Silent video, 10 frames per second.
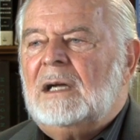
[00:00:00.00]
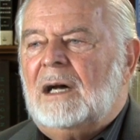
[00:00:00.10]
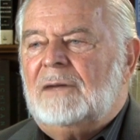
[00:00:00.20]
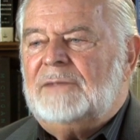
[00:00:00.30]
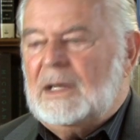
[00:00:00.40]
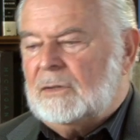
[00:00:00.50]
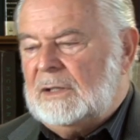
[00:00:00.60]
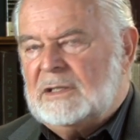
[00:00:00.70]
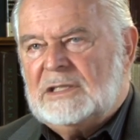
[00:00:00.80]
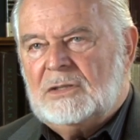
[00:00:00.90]
of not
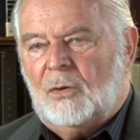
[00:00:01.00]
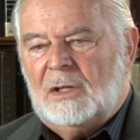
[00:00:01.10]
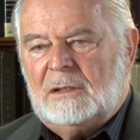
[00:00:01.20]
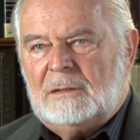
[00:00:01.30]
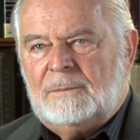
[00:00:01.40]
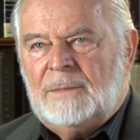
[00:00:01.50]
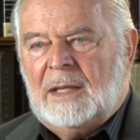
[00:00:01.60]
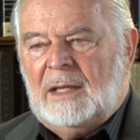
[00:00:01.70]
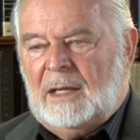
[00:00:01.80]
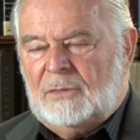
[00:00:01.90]
only the soil
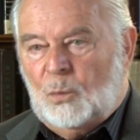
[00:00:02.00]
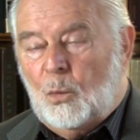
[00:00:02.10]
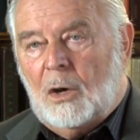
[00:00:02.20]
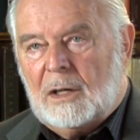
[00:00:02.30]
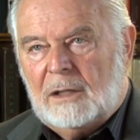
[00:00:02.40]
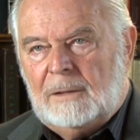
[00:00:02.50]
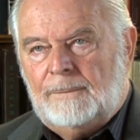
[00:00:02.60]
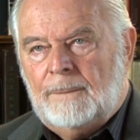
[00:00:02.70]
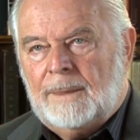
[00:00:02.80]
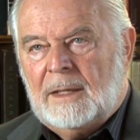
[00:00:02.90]
and the water,
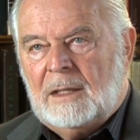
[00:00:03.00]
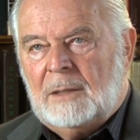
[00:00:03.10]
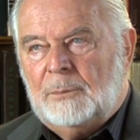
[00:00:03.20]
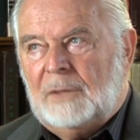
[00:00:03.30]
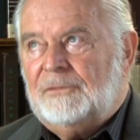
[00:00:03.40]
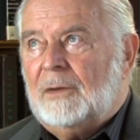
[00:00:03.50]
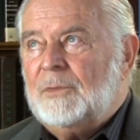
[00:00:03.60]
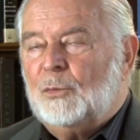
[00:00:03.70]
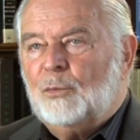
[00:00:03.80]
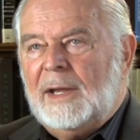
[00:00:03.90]
but from
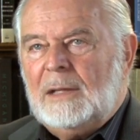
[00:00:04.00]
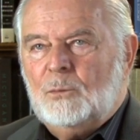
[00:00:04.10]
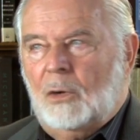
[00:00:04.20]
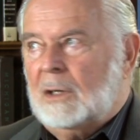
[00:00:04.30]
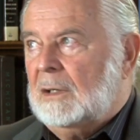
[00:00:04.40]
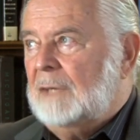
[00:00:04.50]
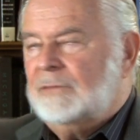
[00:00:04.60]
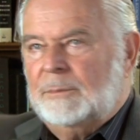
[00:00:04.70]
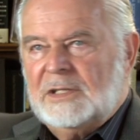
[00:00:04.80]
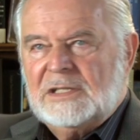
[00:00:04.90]
the rainwater and
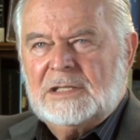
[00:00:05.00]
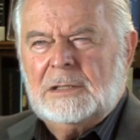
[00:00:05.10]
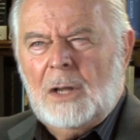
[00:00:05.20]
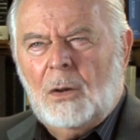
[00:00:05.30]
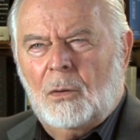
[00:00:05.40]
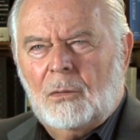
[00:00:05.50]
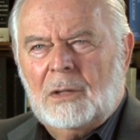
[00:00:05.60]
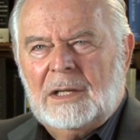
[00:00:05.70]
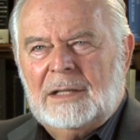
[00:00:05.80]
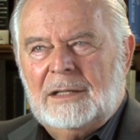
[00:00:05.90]
from the snow.
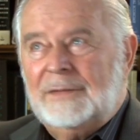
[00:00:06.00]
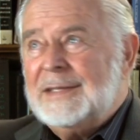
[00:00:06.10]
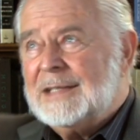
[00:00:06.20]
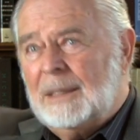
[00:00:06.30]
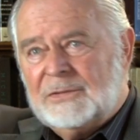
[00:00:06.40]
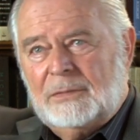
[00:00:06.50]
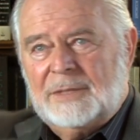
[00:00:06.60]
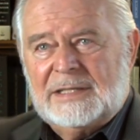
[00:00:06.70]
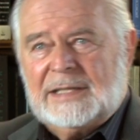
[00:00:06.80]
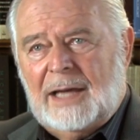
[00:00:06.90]
Now this comes from
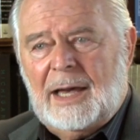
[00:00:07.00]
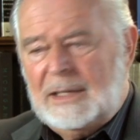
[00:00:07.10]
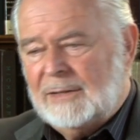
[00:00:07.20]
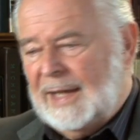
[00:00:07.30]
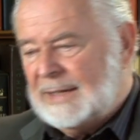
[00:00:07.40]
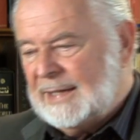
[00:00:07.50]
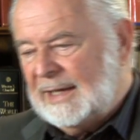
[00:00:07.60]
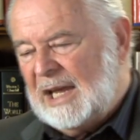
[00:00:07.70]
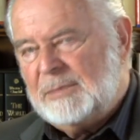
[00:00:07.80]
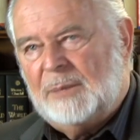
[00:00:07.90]
the sky. You can't say
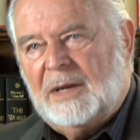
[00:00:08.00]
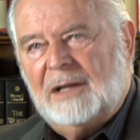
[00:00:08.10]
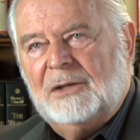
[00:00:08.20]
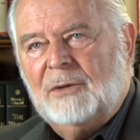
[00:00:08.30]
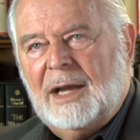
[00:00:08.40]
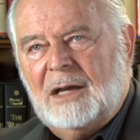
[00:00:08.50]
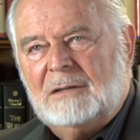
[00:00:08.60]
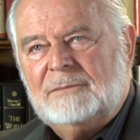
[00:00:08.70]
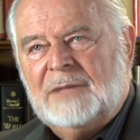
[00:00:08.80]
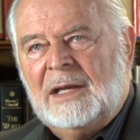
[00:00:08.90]
it came up out of the
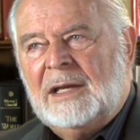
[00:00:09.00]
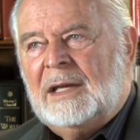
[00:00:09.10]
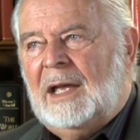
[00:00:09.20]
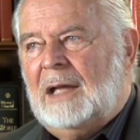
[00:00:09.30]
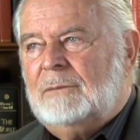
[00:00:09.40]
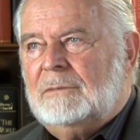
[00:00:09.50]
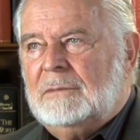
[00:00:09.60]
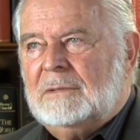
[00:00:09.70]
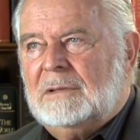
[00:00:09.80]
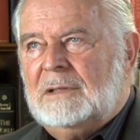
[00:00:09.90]
ground. And
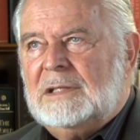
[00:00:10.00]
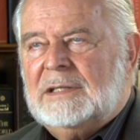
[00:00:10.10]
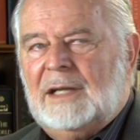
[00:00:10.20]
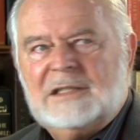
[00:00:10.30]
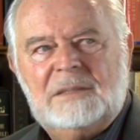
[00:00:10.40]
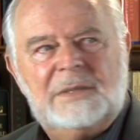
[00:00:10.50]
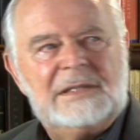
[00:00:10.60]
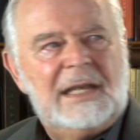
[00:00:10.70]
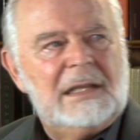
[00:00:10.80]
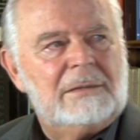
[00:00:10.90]
these tests have been
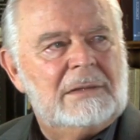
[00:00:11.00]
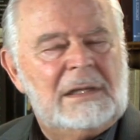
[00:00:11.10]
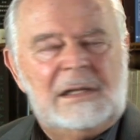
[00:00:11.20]
taken